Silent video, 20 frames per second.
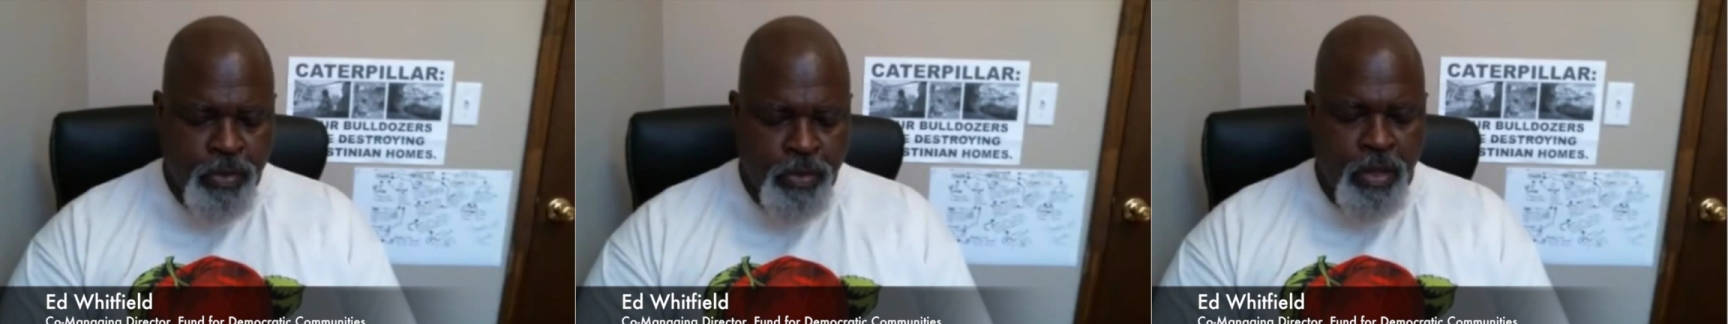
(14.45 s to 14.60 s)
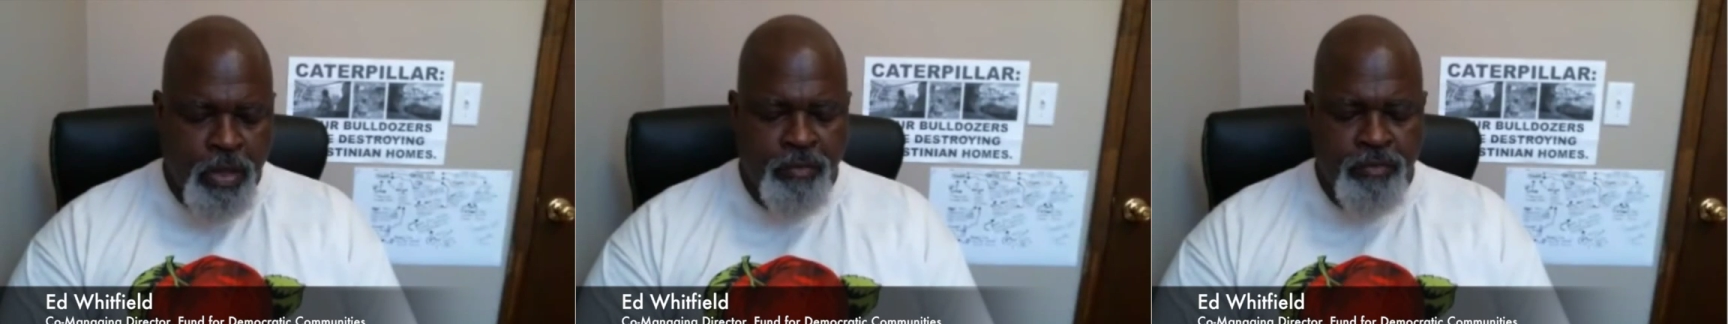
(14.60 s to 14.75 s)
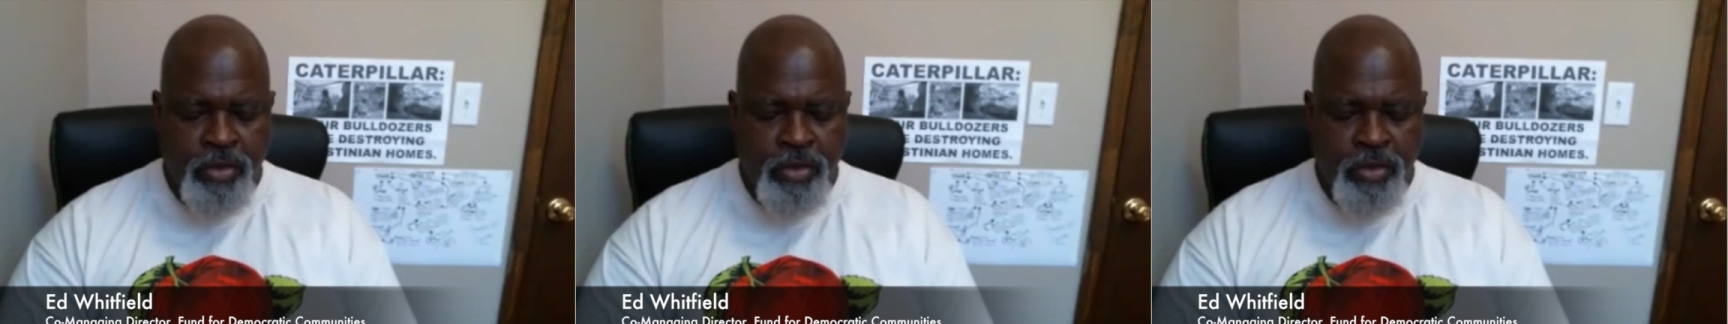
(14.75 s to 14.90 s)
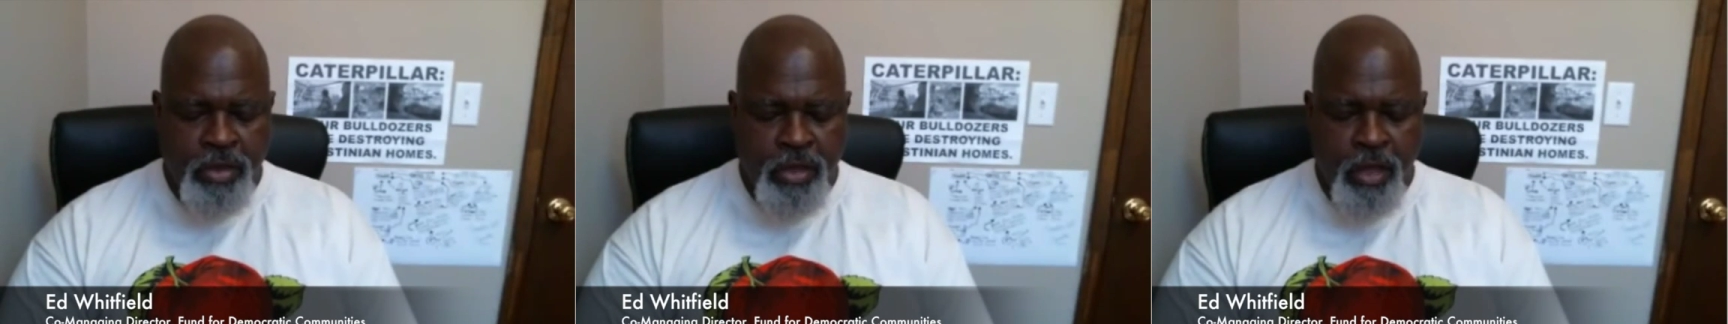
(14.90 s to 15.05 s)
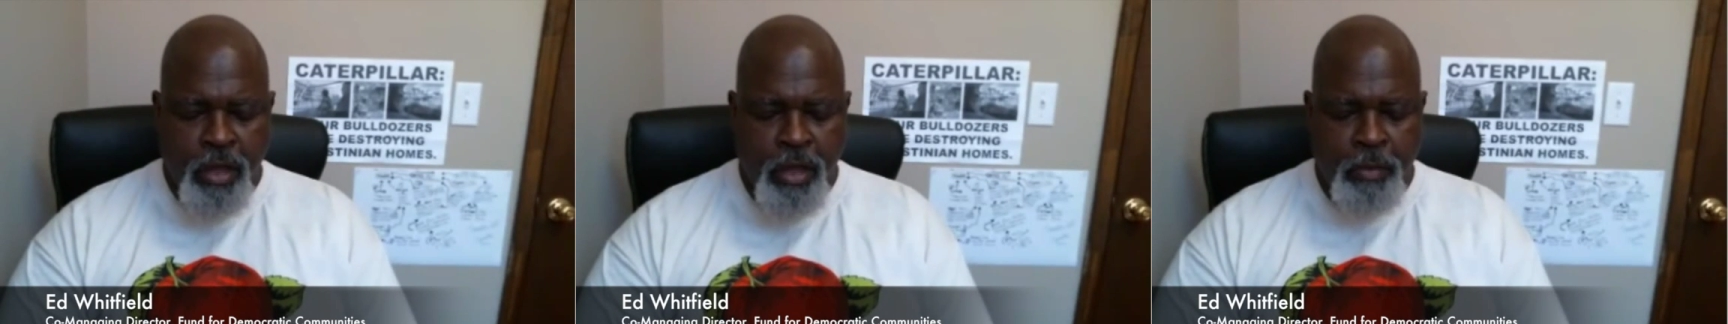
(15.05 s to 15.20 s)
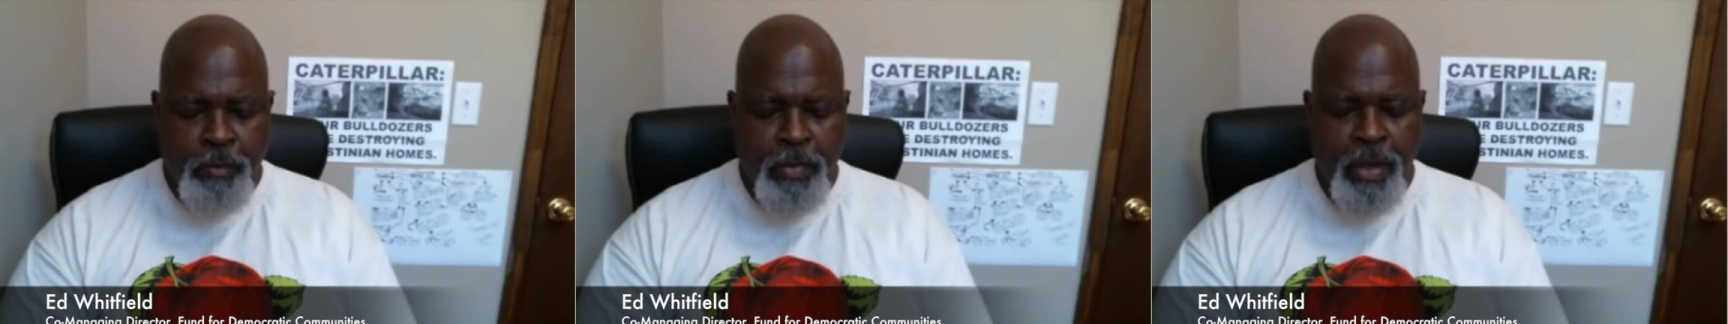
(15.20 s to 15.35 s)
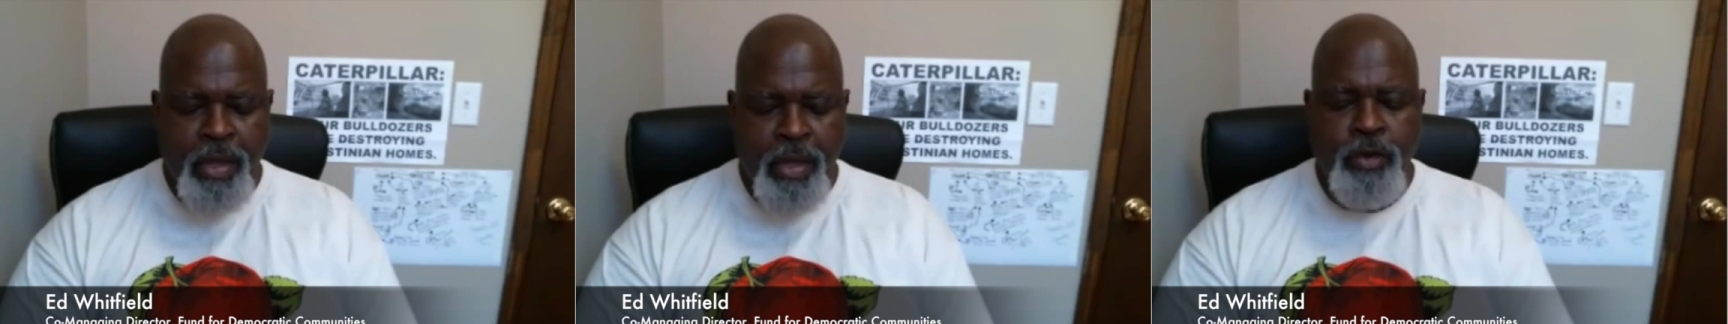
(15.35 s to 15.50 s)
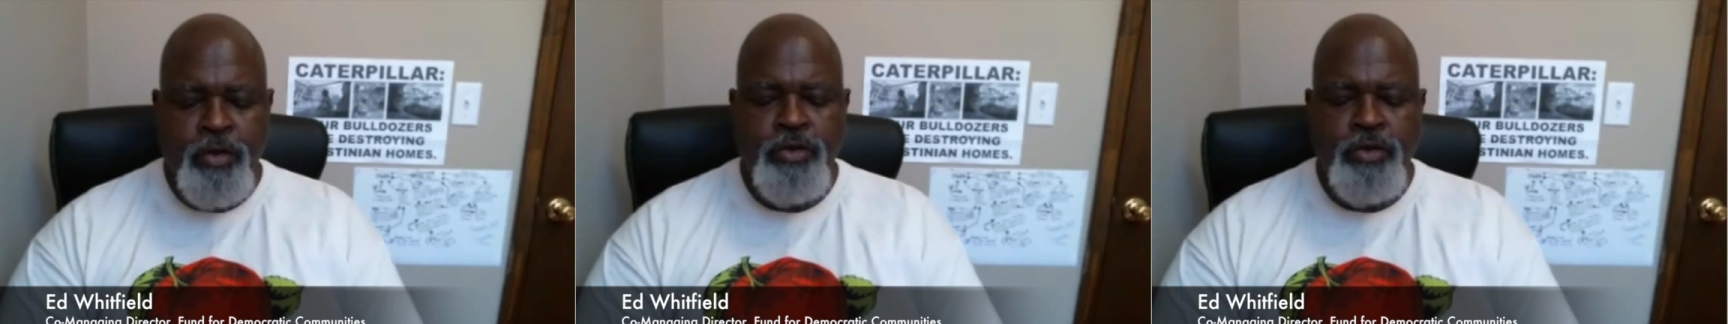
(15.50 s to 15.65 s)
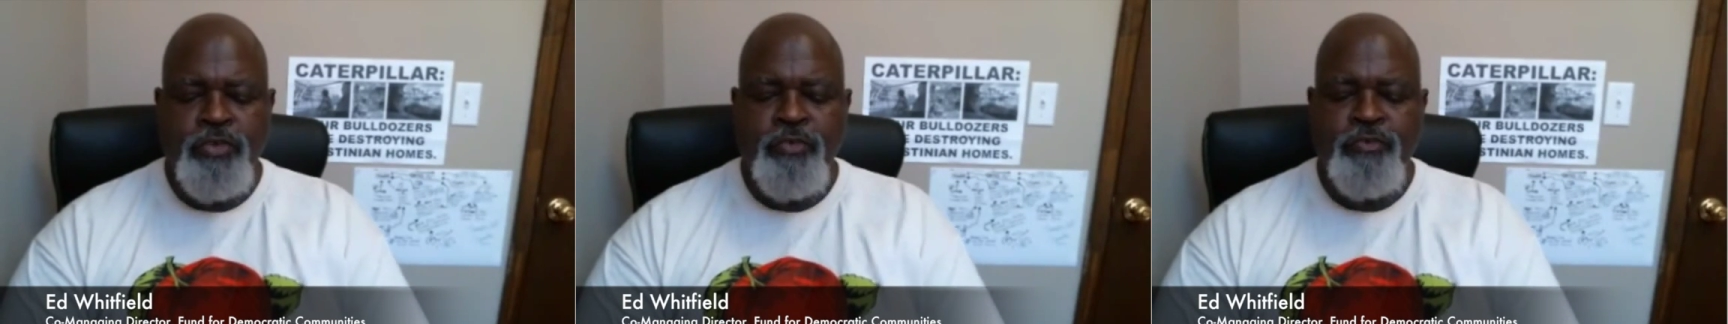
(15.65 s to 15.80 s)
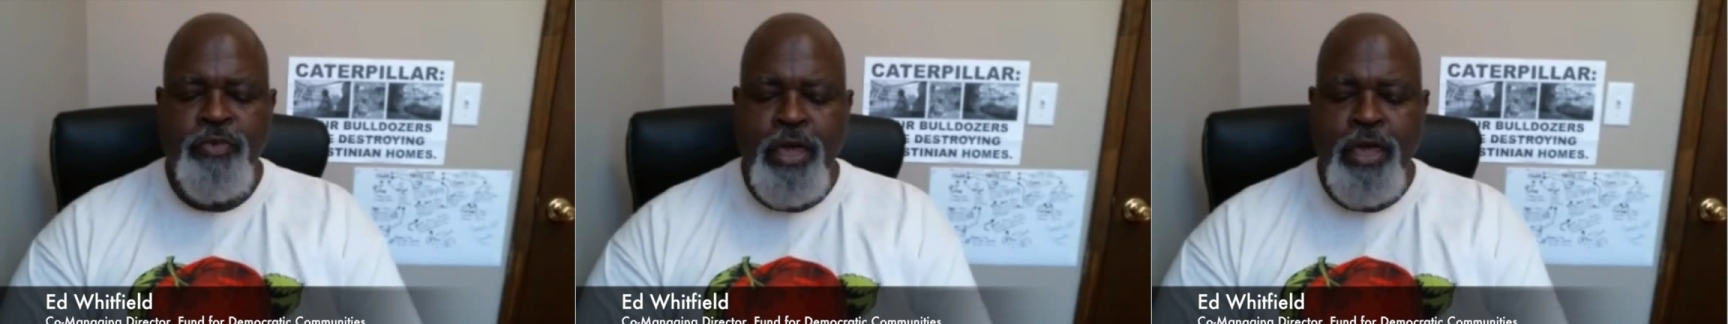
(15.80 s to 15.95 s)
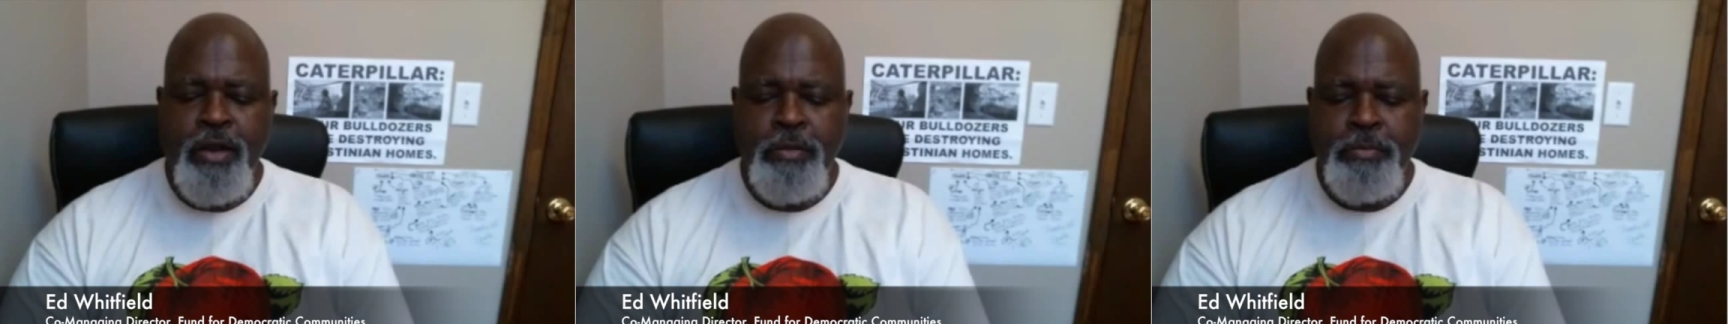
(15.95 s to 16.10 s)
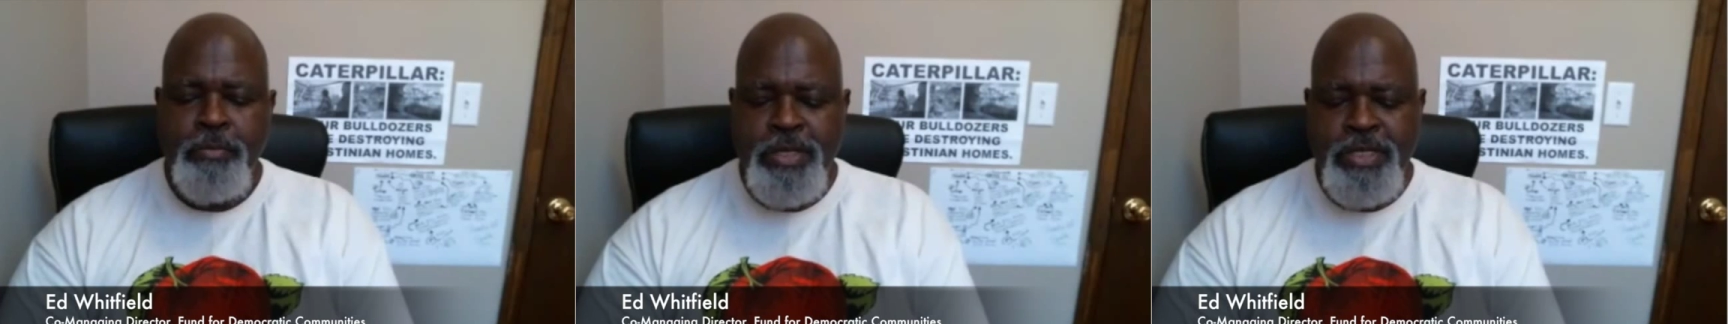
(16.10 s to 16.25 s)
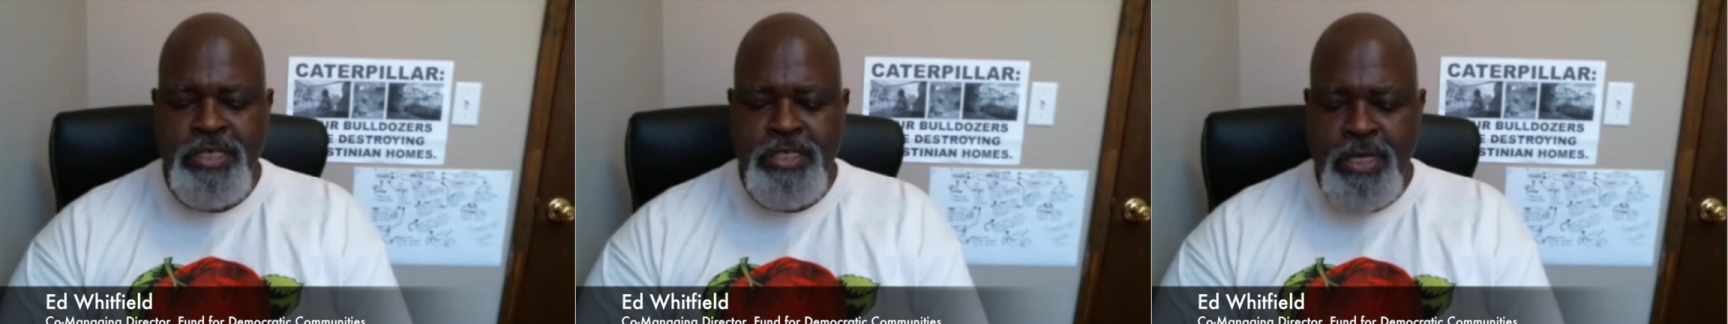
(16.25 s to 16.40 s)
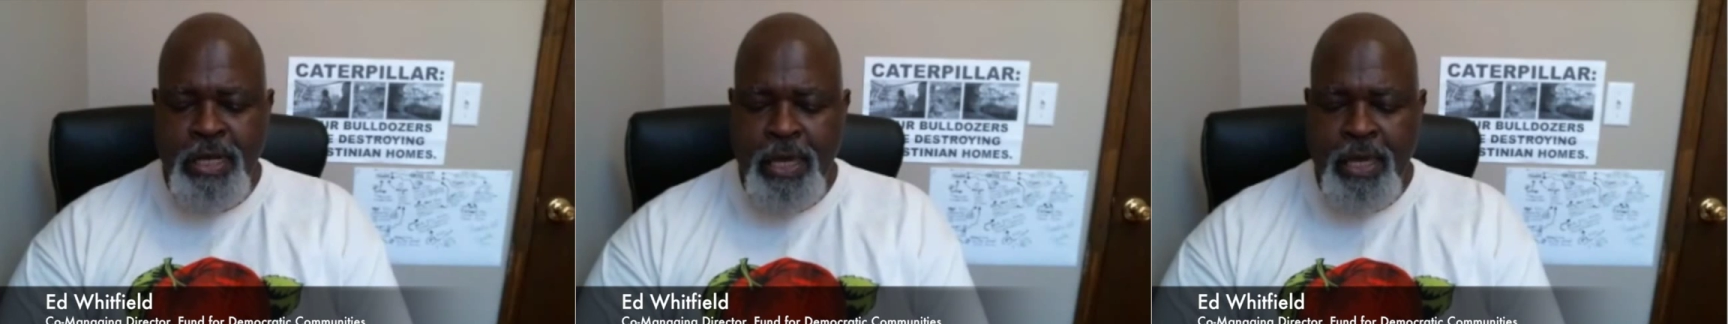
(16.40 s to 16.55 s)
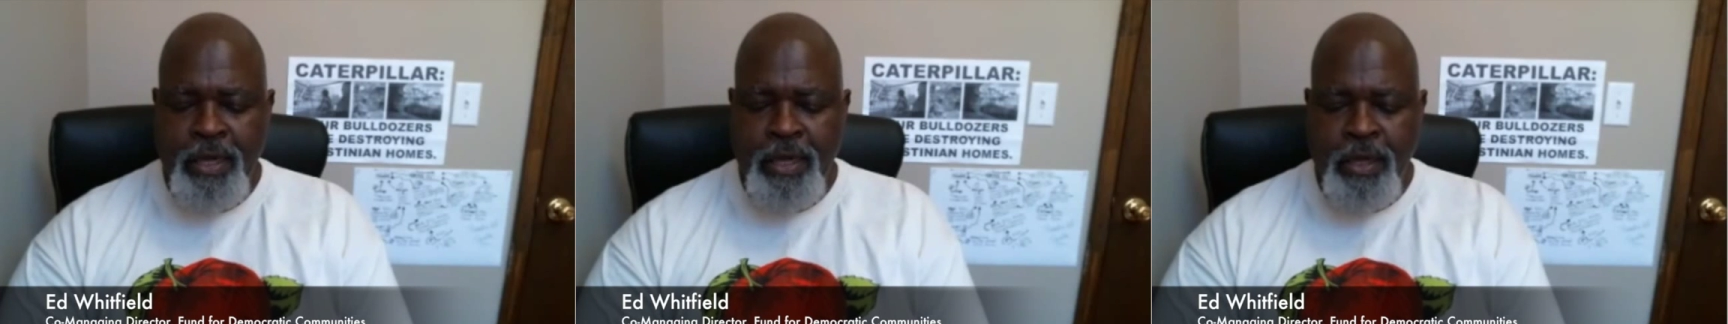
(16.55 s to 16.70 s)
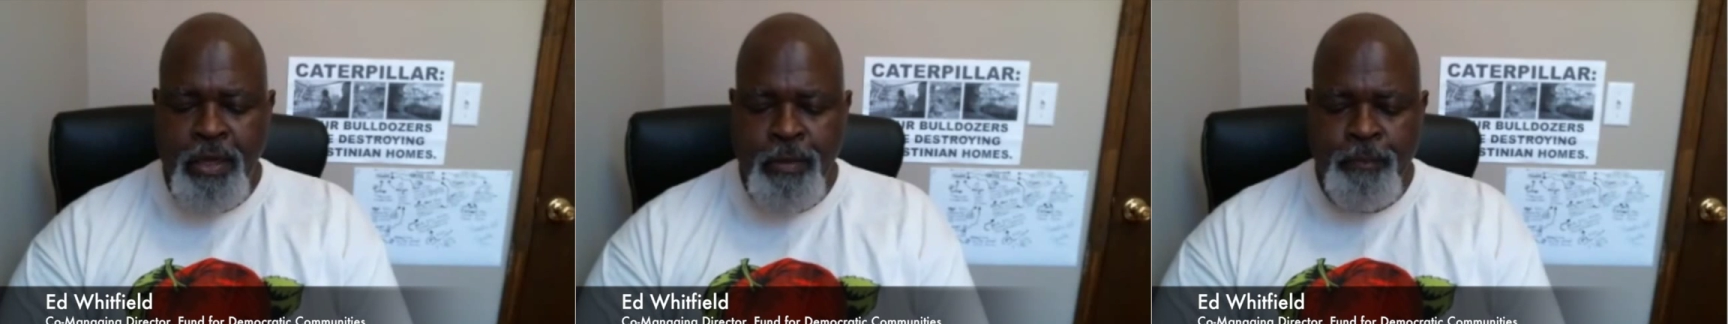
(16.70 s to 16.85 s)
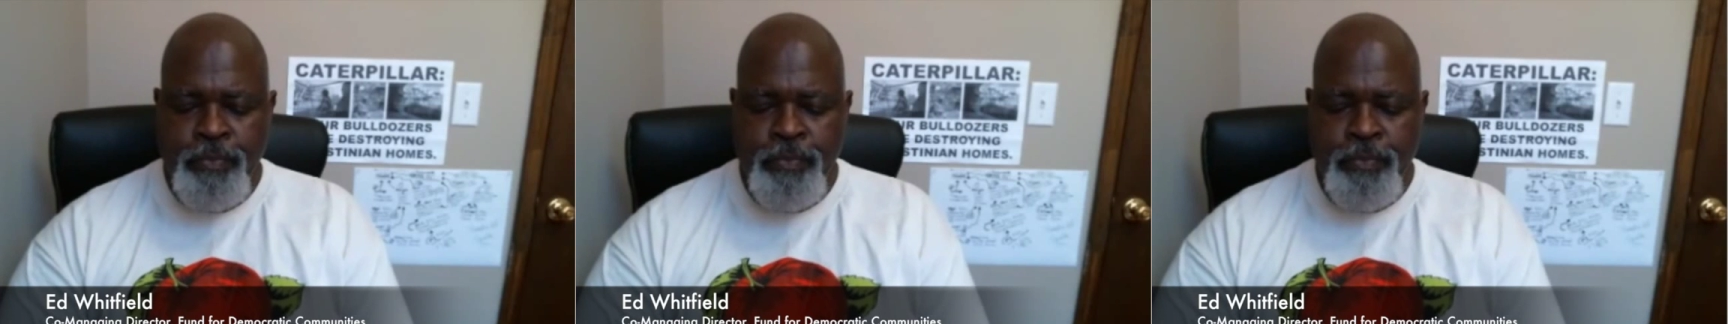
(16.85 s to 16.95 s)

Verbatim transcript: of a young man whose fatal mistake